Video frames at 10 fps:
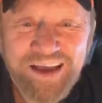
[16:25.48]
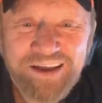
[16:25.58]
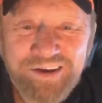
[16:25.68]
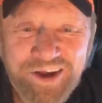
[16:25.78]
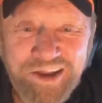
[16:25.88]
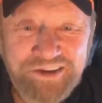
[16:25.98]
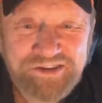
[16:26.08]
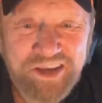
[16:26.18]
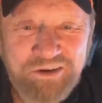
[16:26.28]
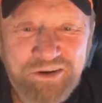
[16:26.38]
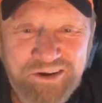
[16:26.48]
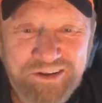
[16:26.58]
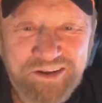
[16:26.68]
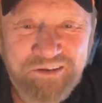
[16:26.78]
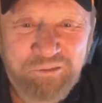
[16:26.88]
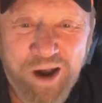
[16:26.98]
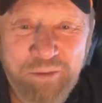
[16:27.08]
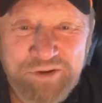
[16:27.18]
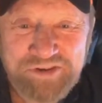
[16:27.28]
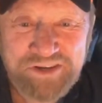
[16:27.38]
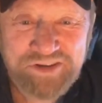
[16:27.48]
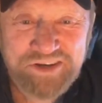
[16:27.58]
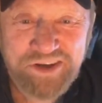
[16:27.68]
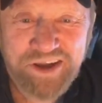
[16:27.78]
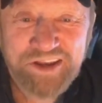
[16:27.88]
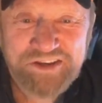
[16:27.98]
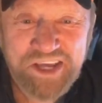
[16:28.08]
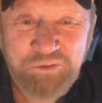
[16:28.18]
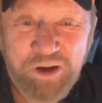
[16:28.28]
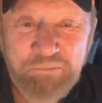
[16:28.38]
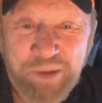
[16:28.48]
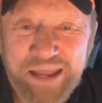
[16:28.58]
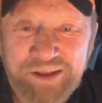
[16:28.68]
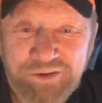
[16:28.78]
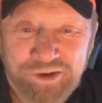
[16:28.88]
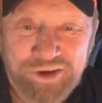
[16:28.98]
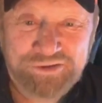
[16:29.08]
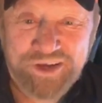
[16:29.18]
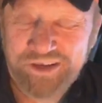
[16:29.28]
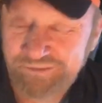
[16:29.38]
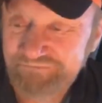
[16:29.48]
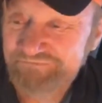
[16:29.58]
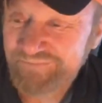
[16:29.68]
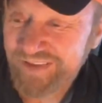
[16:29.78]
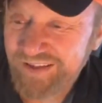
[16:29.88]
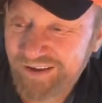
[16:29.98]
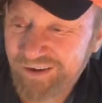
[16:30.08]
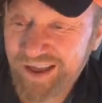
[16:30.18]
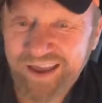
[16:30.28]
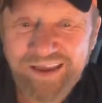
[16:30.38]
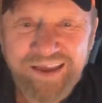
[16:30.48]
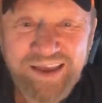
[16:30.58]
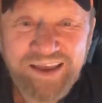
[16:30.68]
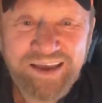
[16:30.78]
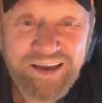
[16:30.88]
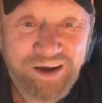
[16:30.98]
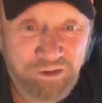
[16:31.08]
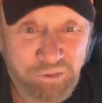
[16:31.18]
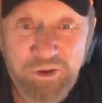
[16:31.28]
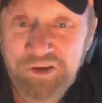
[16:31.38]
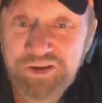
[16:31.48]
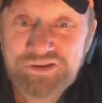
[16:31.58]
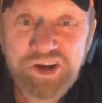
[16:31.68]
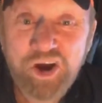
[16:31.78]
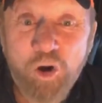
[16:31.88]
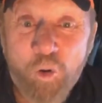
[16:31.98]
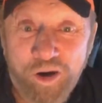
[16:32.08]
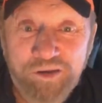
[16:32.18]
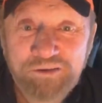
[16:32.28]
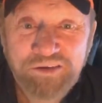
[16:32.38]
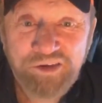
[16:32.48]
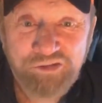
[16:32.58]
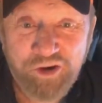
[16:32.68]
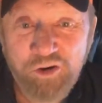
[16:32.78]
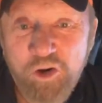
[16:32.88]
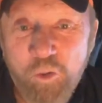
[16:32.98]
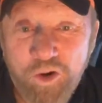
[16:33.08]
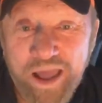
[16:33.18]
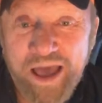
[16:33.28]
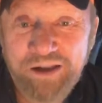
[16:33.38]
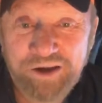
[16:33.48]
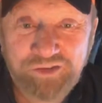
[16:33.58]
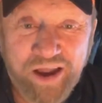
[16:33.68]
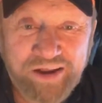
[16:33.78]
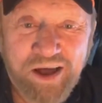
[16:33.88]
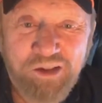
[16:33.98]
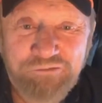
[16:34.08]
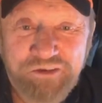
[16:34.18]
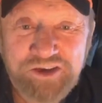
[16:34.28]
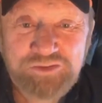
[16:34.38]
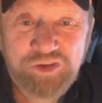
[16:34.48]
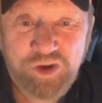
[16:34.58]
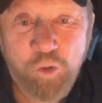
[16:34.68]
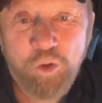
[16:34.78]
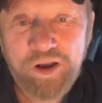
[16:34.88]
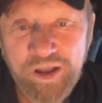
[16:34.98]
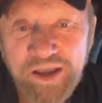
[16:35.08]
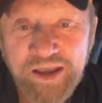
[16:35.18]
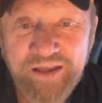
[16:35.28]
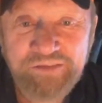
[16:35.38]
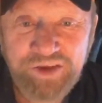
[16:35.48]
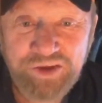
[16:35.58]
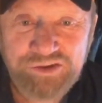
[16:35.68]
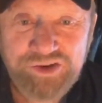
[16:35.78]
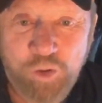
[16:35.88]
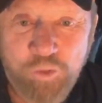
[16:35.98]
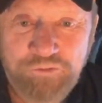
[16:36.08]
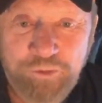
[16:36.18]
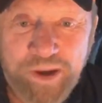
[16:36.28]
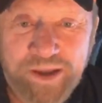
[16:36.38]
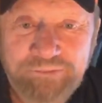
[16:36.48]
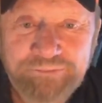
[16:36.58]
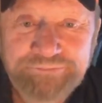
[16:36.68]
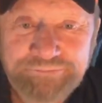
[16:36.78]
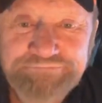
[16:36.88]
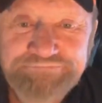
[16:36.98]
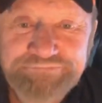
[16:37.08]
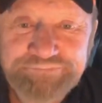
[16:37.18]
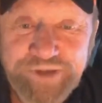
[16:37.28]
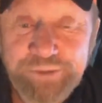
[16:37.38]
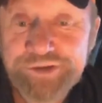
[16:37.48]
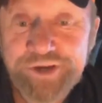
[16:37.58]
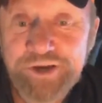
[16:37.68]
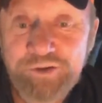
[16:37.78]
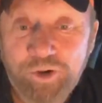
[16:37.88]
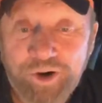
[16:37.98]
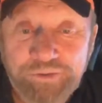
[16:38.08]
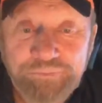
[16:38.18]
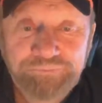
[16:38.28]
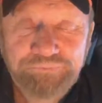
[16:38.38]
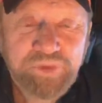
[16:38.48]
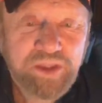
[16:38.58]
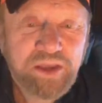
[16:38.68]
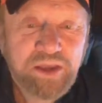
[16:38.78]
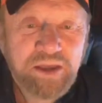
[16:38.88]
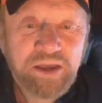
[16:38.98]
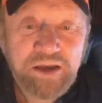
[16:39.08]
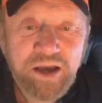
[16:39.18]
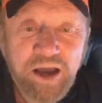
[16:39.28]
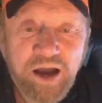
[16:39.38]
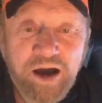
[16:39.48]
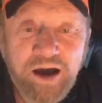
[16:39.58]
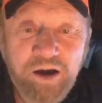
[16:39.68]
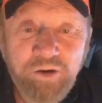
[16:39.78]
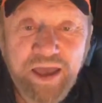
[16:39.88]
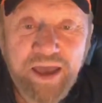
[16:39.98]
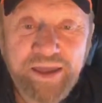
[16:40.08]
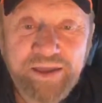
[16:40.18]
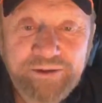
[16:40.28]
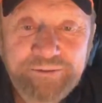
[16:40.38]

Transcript: looking to see what Robert says, he's looking to see what bait you're using. Okay. We were using corn. You throw corn out, attract all the fish with corn, and then you use corn for bait. It was good. It worked. Okay.